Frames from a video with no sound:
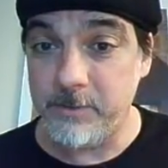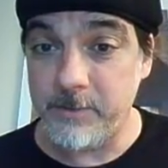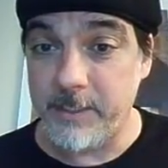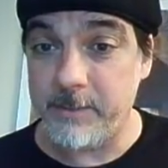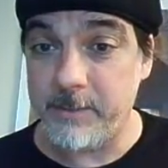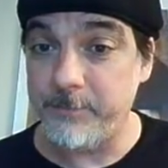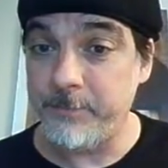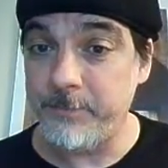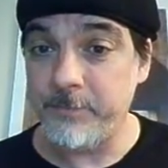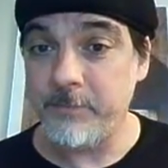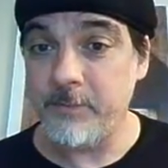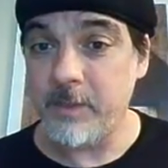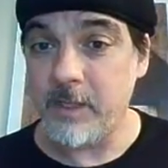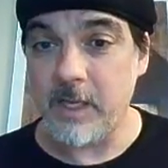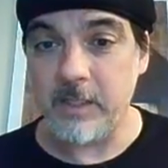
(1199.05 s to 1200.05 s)
right?
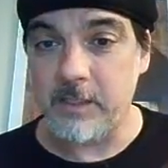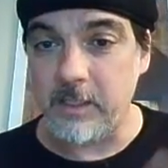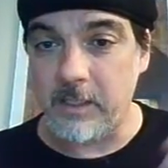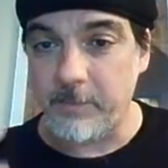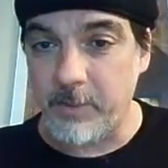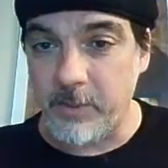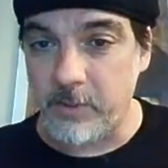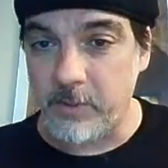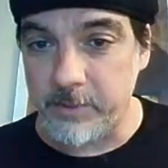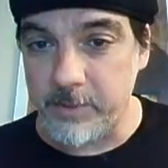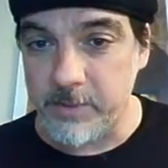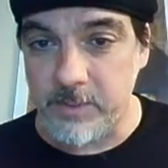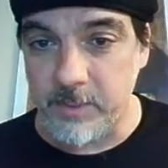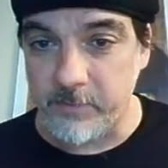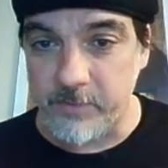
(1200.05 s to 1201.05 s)
I think about all
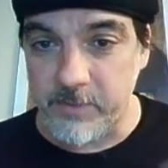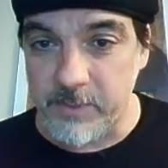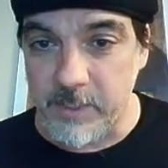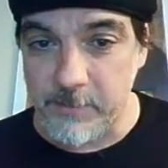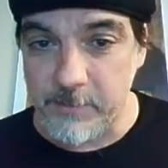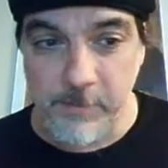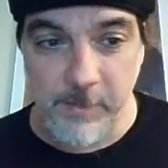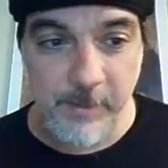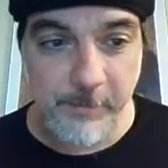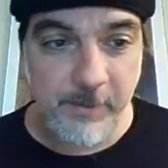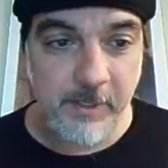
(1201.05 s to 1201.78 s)
this stuff. This keeps me